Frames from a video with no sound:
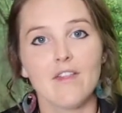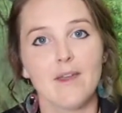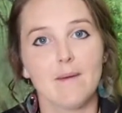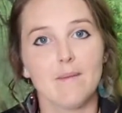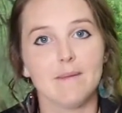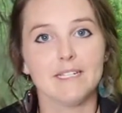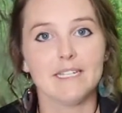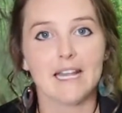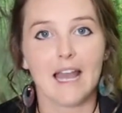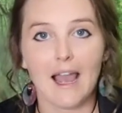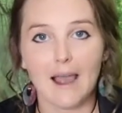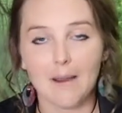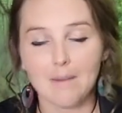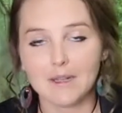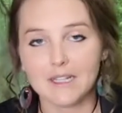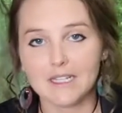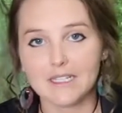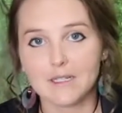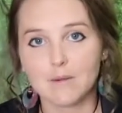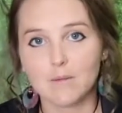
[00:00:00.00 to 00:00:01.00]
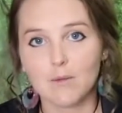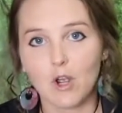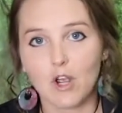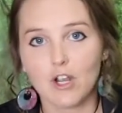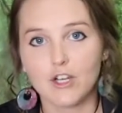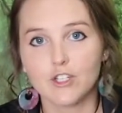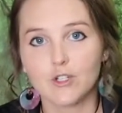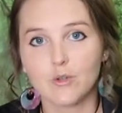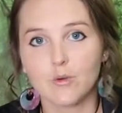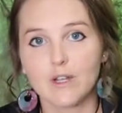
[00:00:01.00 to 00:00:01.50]
their metabolism
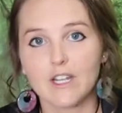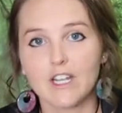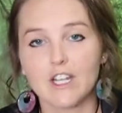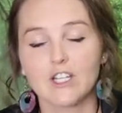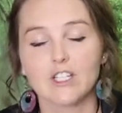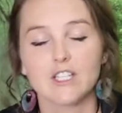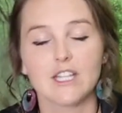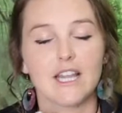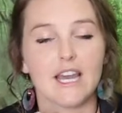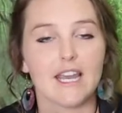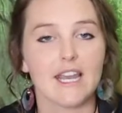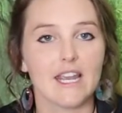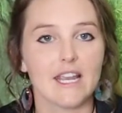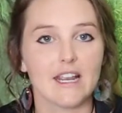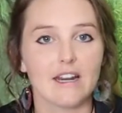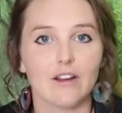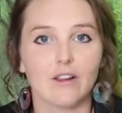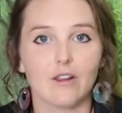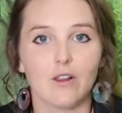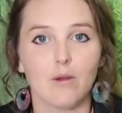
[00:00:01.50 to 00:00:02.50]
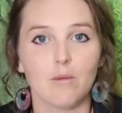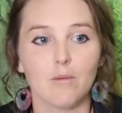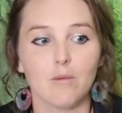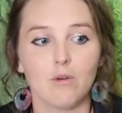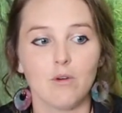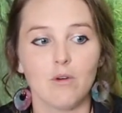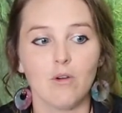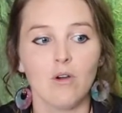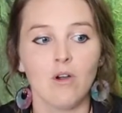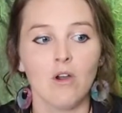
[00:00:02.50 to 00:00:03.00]
goes quicker, so they eat a lot
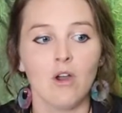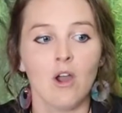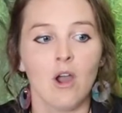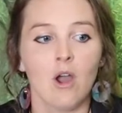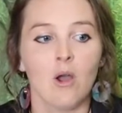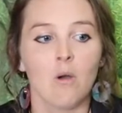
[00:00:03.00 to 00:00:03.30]
more.